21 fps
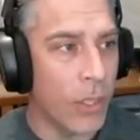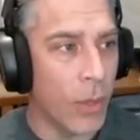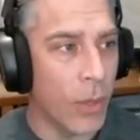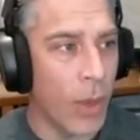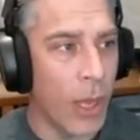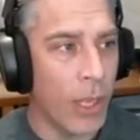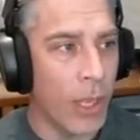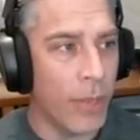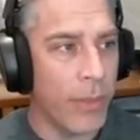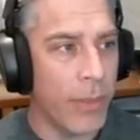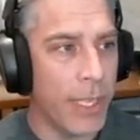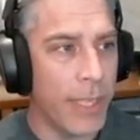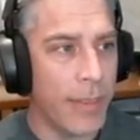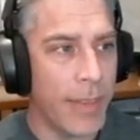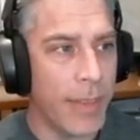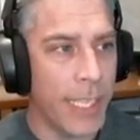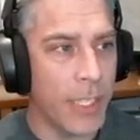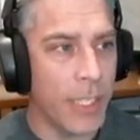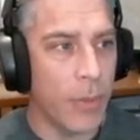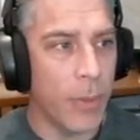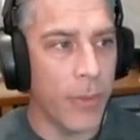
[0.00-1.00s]
So all of these
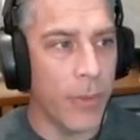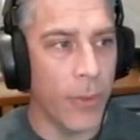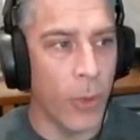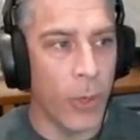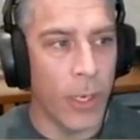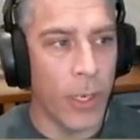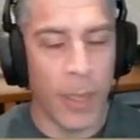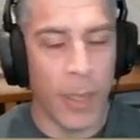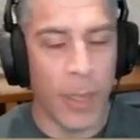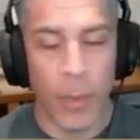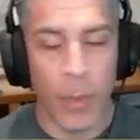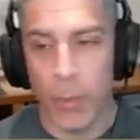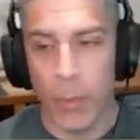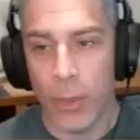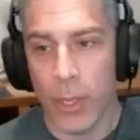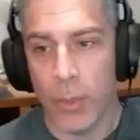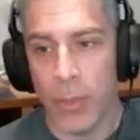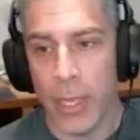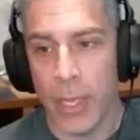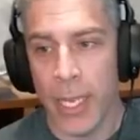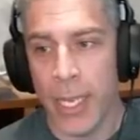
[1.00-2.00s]
things before that people
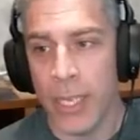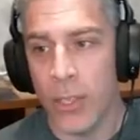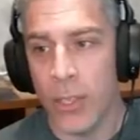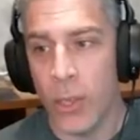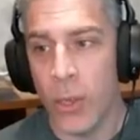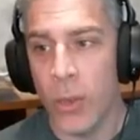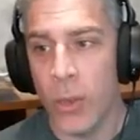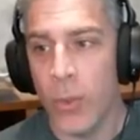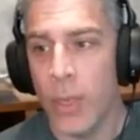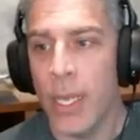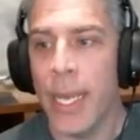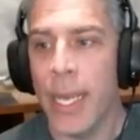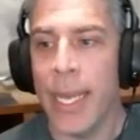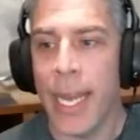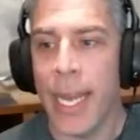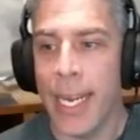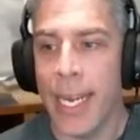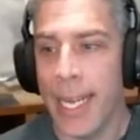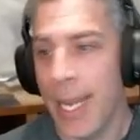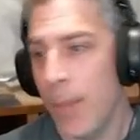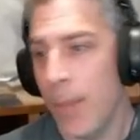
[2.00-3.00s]
complained, oh, well, I
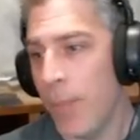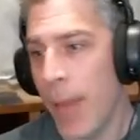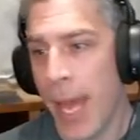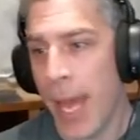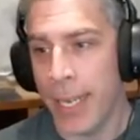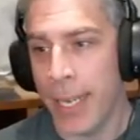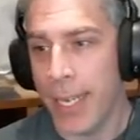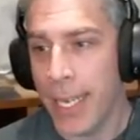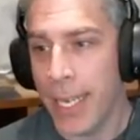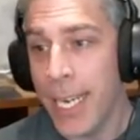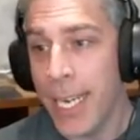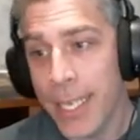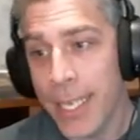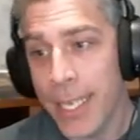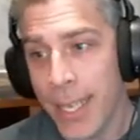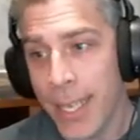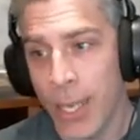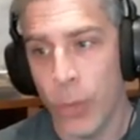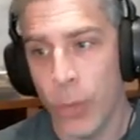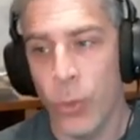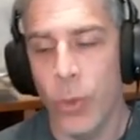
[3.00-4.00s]
can't get back, I can't get
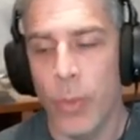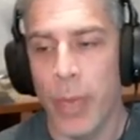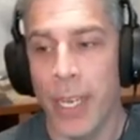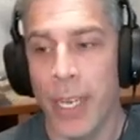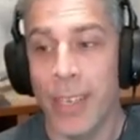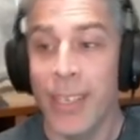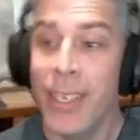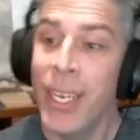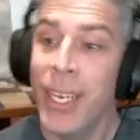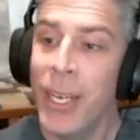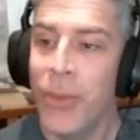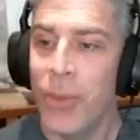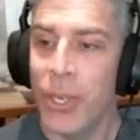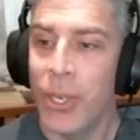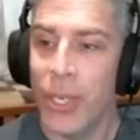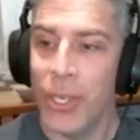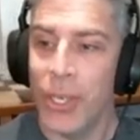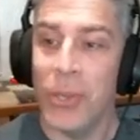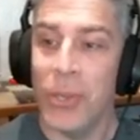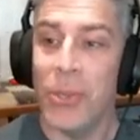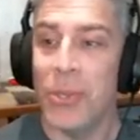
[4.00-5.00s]
that cool button. Well,
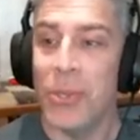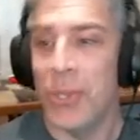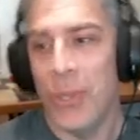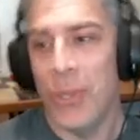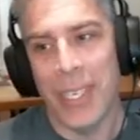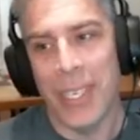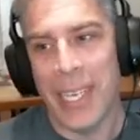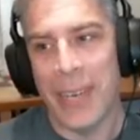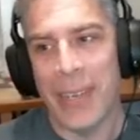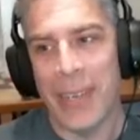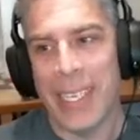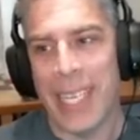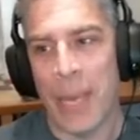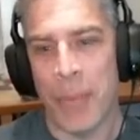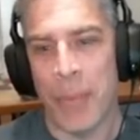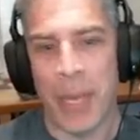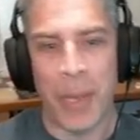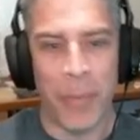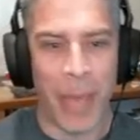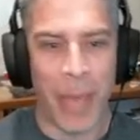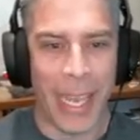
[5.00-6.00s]
good news, you can now get that
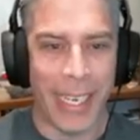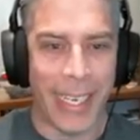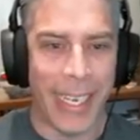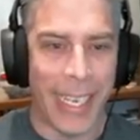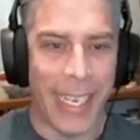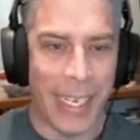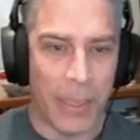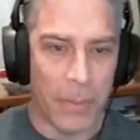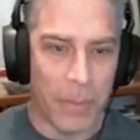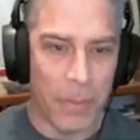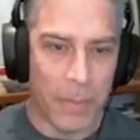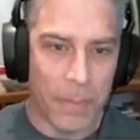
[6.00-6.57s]
button back again.